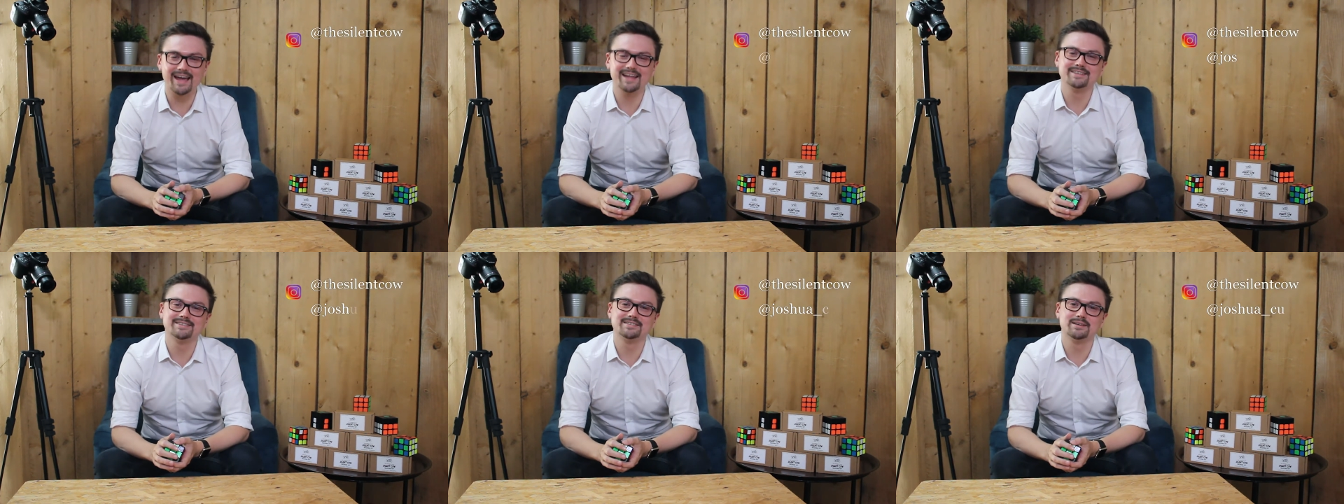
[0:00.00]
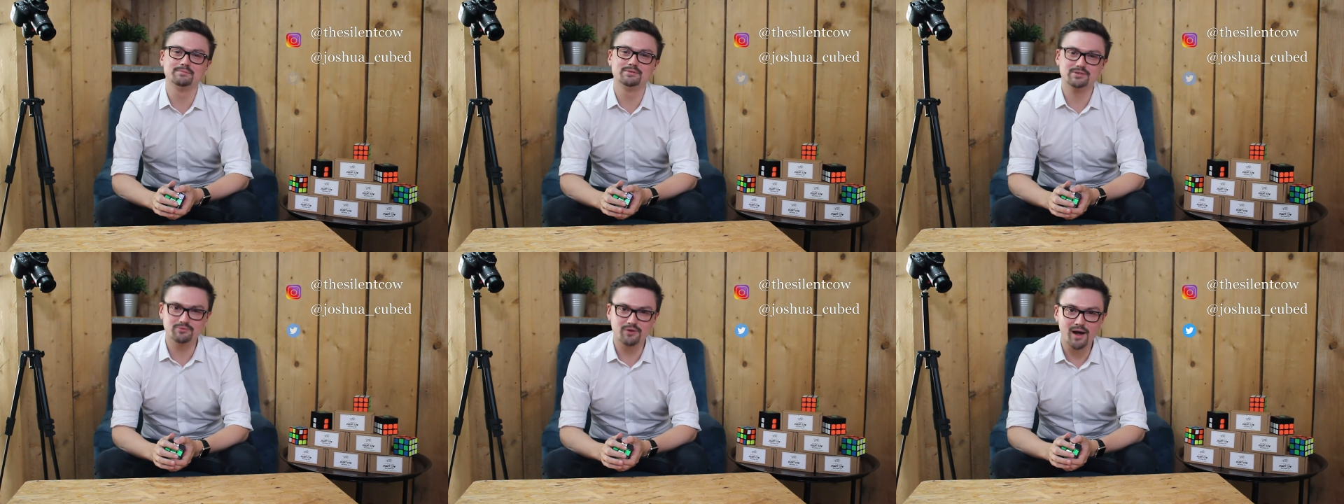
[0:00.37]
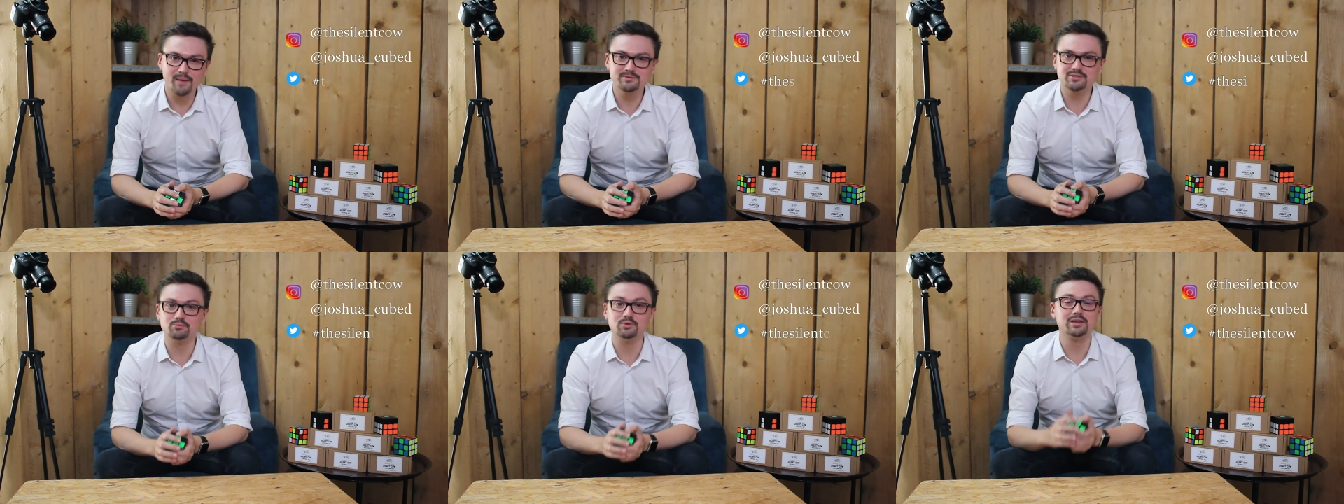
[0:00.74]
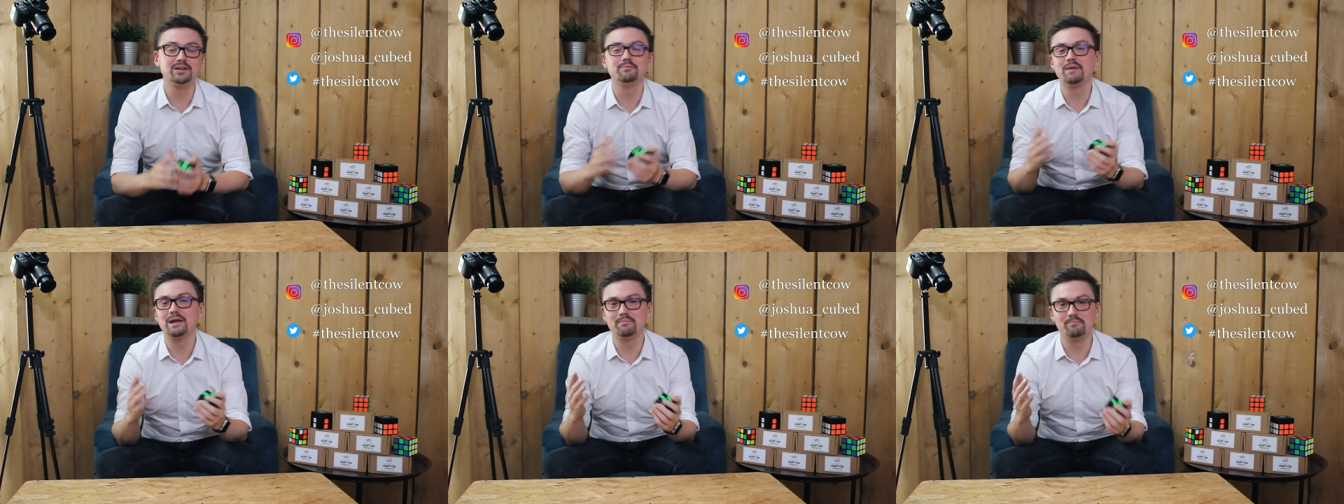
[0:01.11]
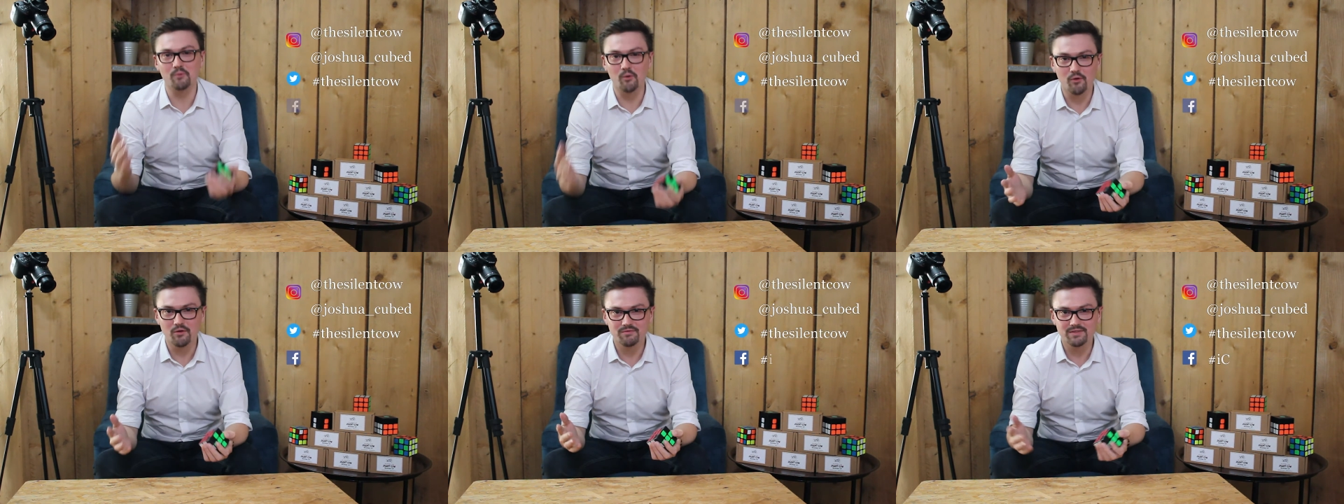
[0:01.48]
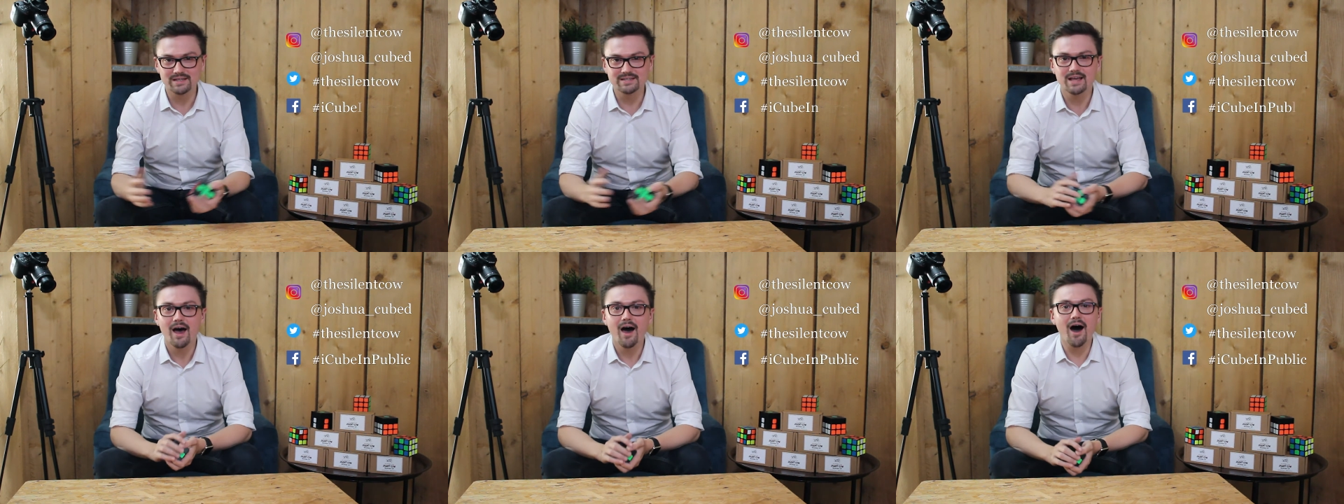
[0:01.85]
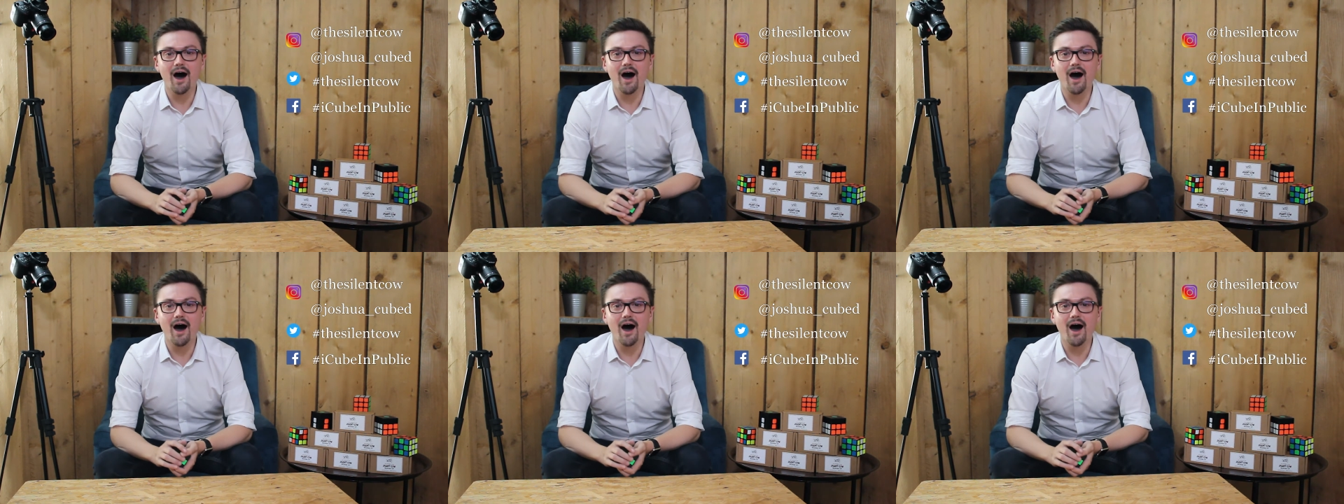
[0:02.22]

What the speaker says: and subscribe so we can make more of this.